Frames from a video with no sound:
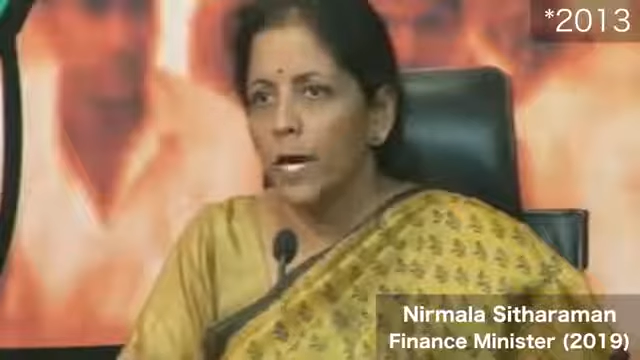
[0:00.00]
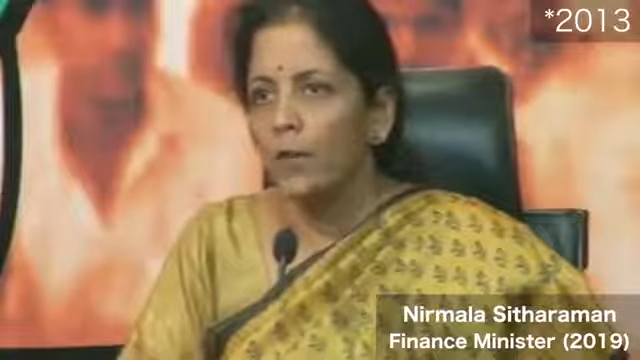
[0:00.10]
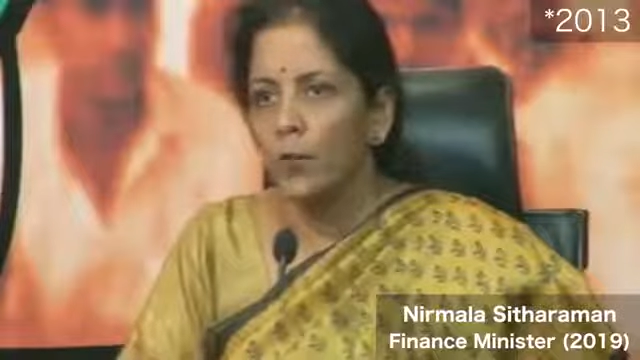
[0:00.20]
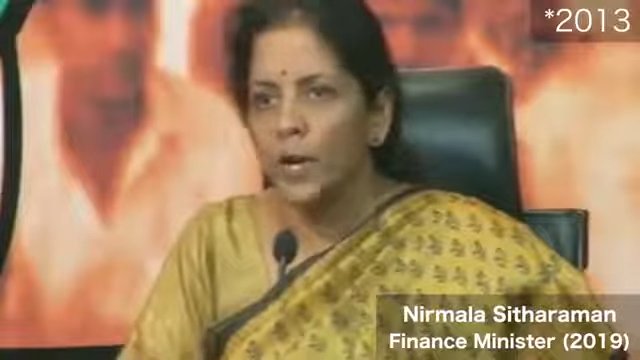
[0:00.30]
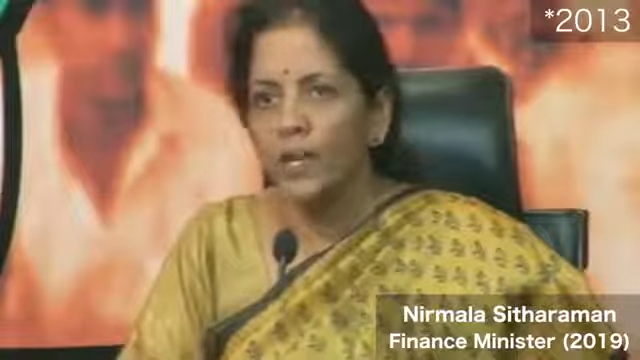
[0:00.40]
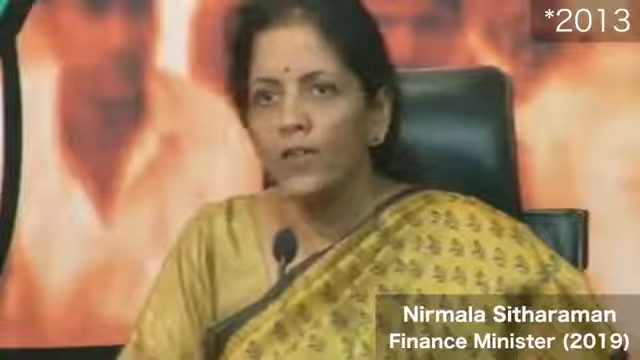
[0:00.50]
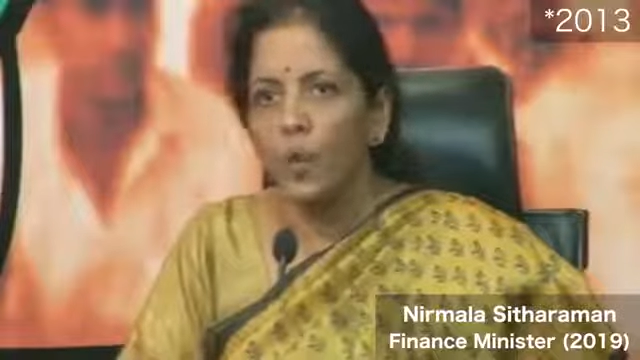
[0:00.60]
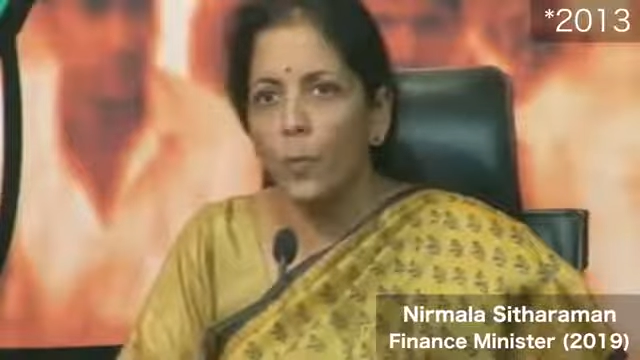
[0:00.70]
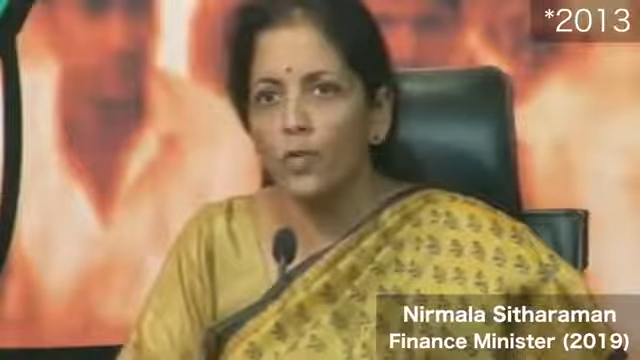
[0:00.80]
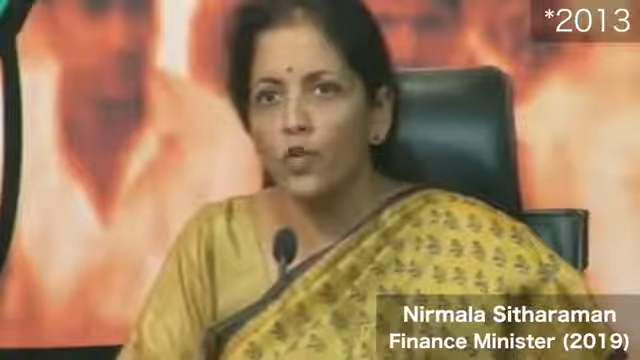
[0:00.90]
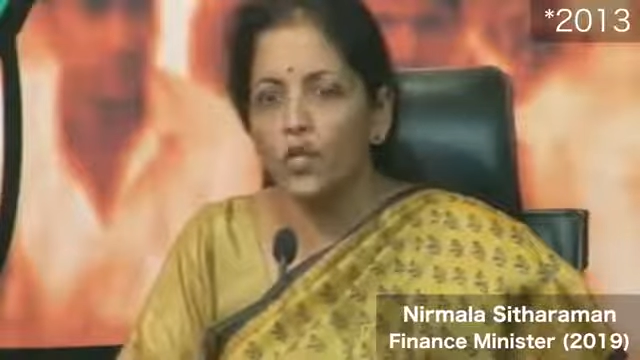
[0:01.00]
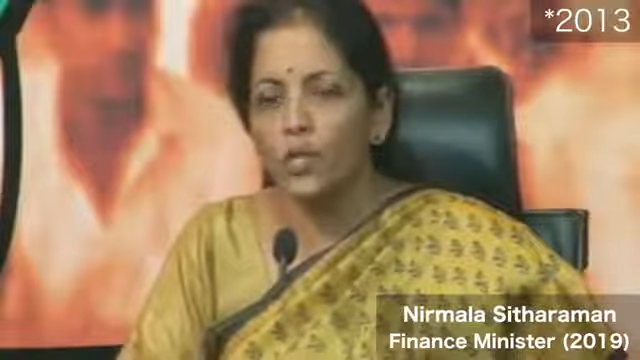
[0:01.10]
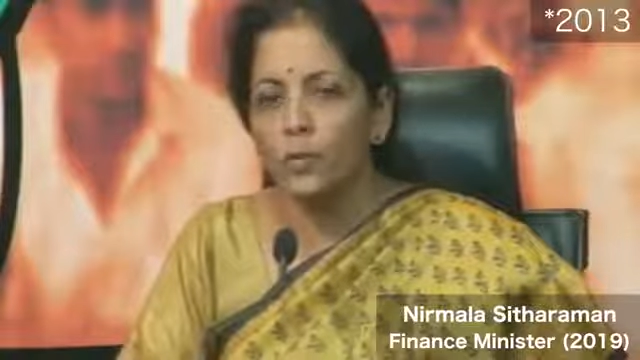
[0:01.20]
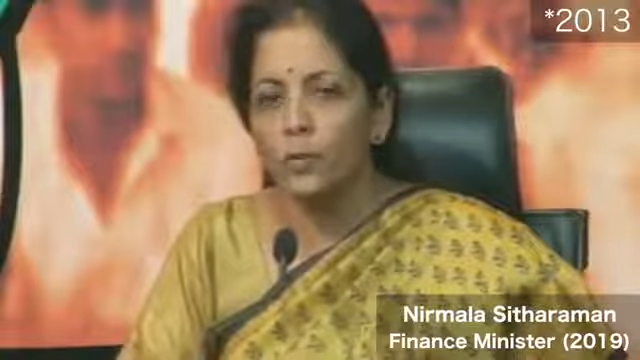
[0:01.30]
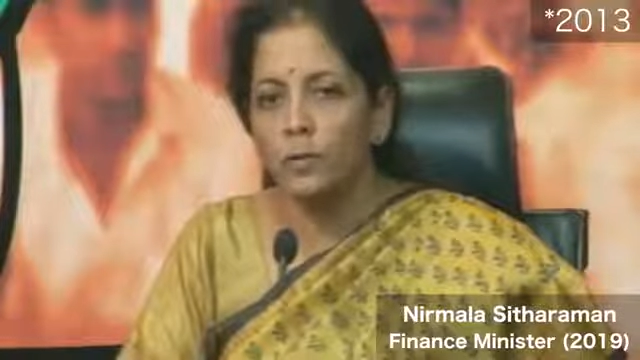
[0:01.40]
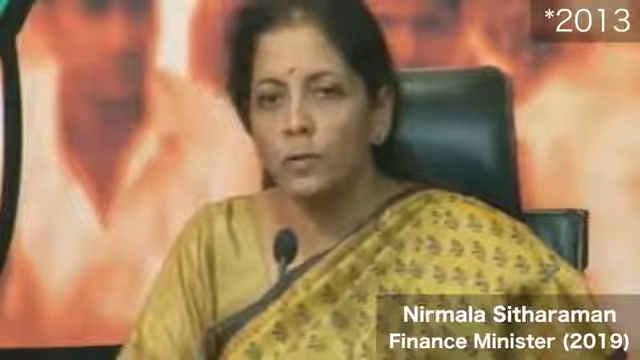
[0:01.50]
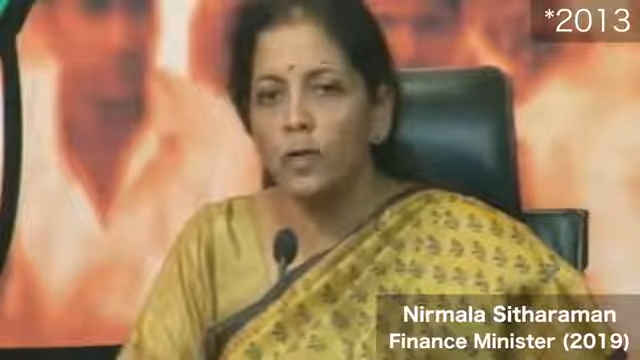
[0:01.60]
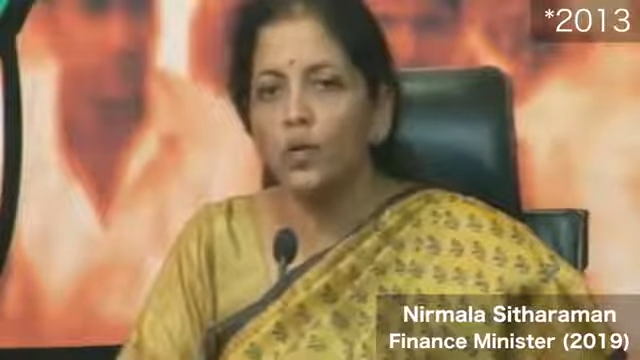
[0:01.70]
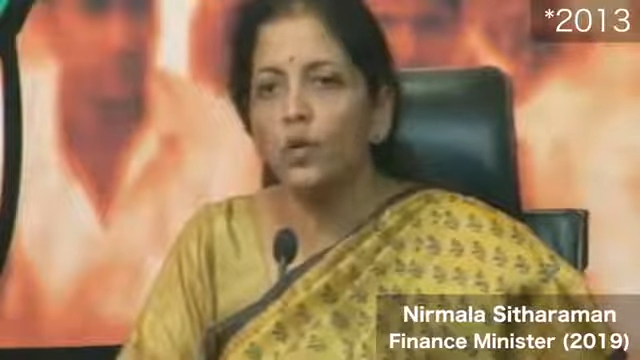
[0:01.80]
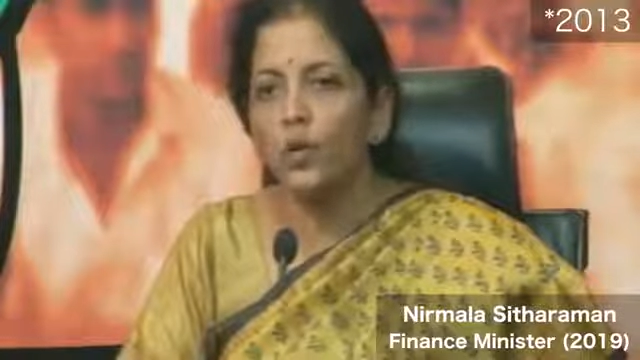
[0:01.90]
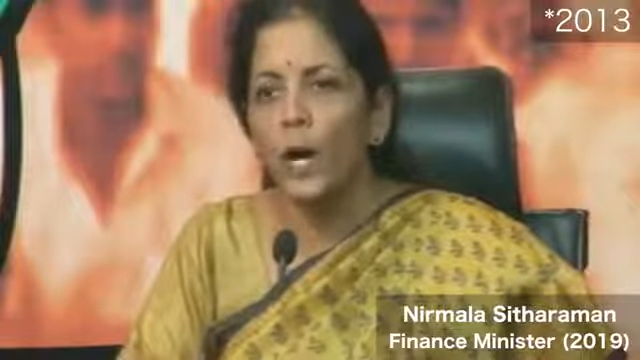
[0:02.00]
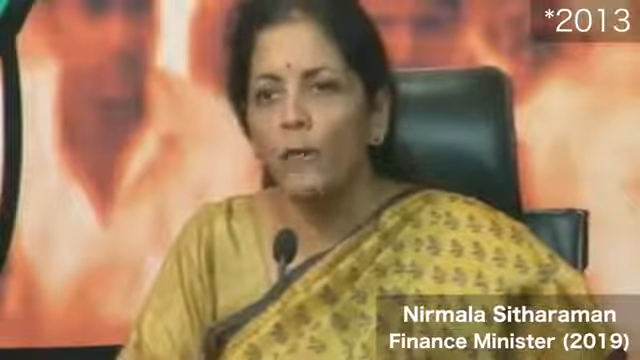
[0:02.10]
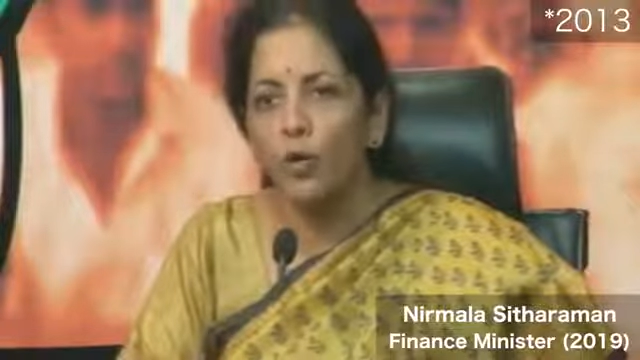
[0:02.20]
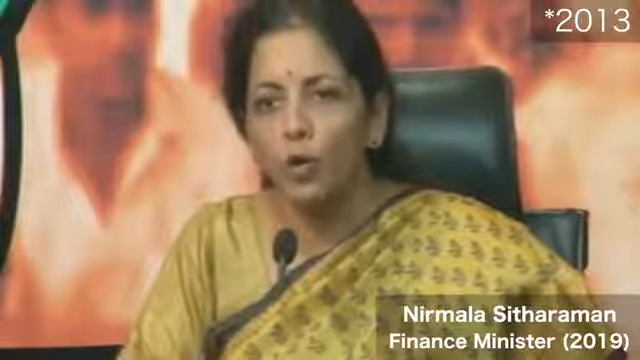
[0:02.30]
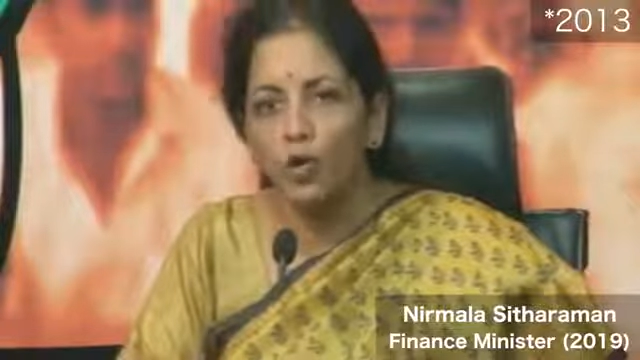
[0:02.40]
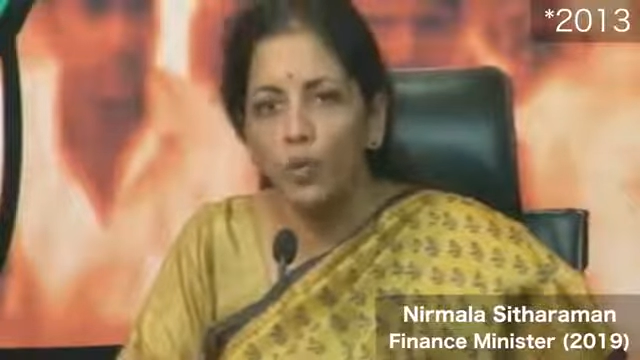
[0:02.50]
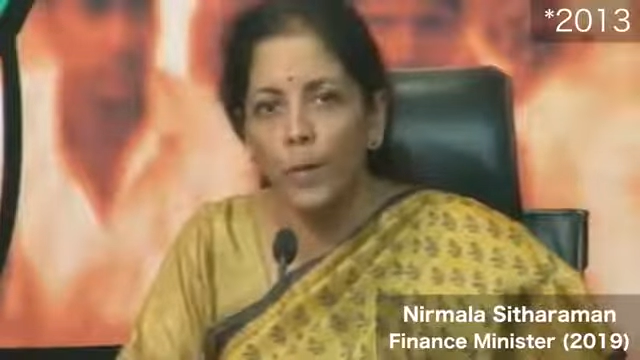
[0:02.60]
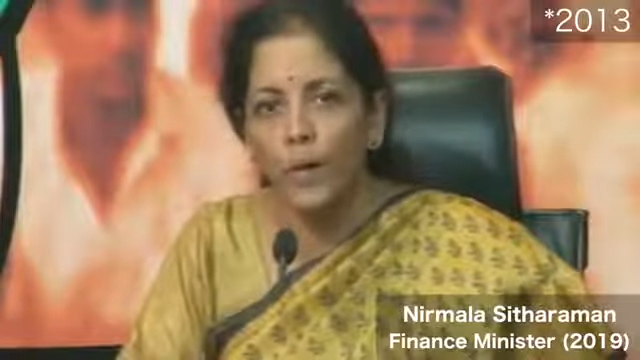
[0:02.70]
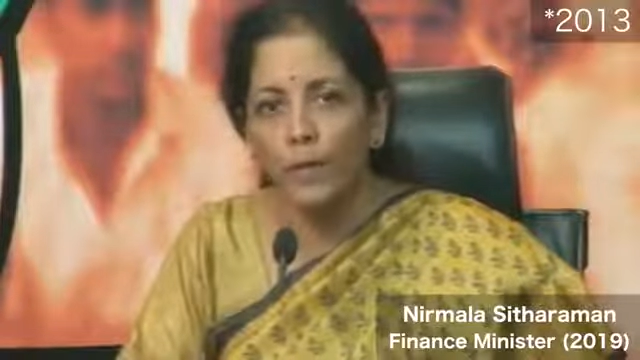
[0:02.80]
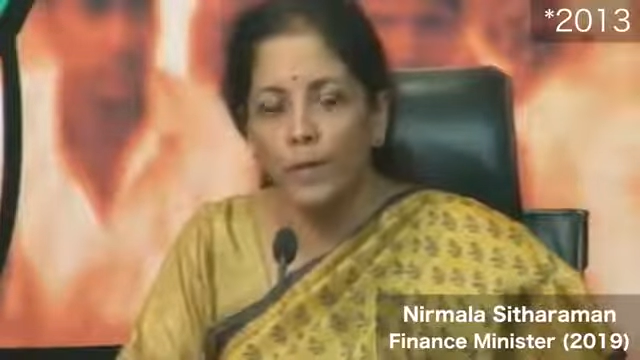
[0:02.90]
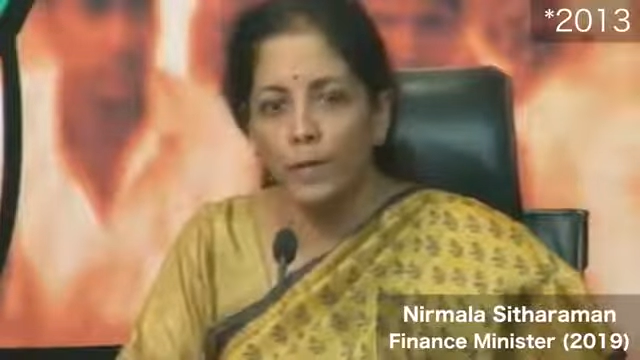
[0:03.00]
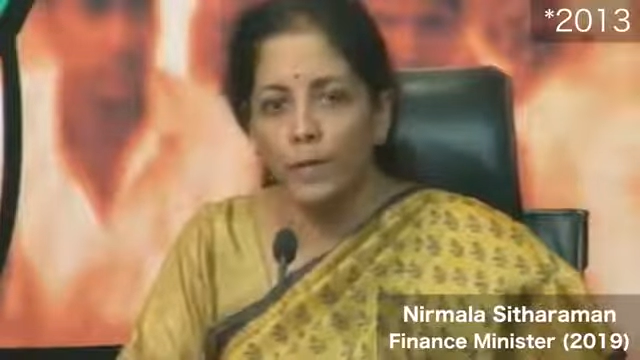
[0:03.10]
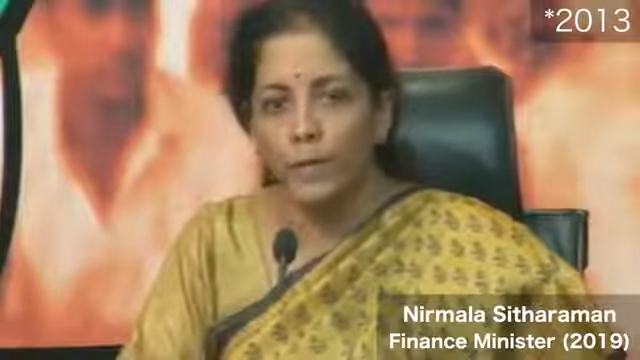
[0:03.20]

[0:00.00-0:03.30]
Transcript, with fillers: And we in the opposition do have a role to play.